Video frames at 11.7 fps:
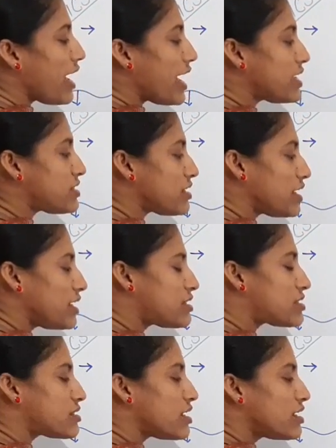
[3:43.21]
as
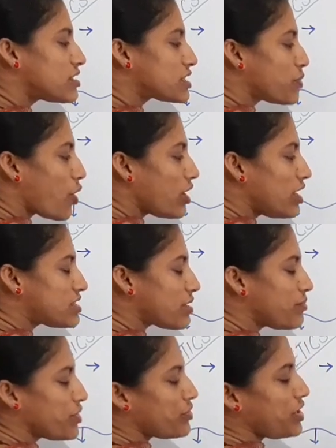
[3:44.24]
its smaller
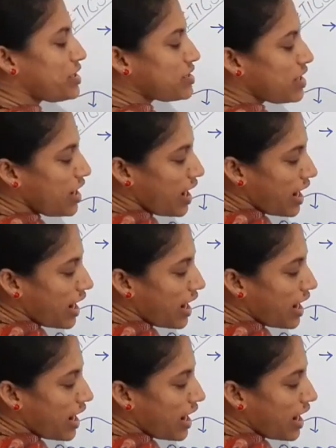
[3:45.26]
subunit